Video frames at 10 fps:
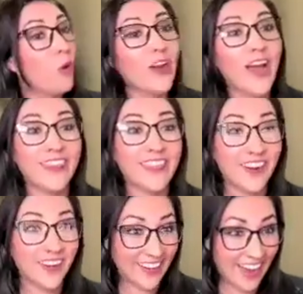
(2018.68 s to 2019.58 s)
not
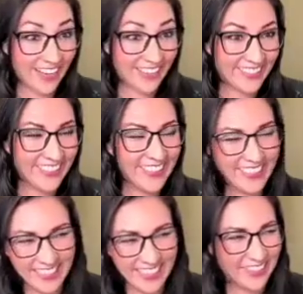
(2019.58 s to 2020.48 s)
there yet.
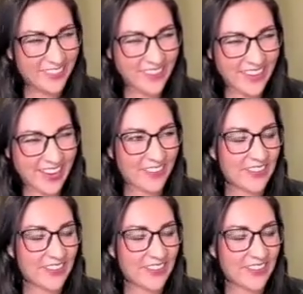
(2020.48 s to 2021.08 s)
We're not.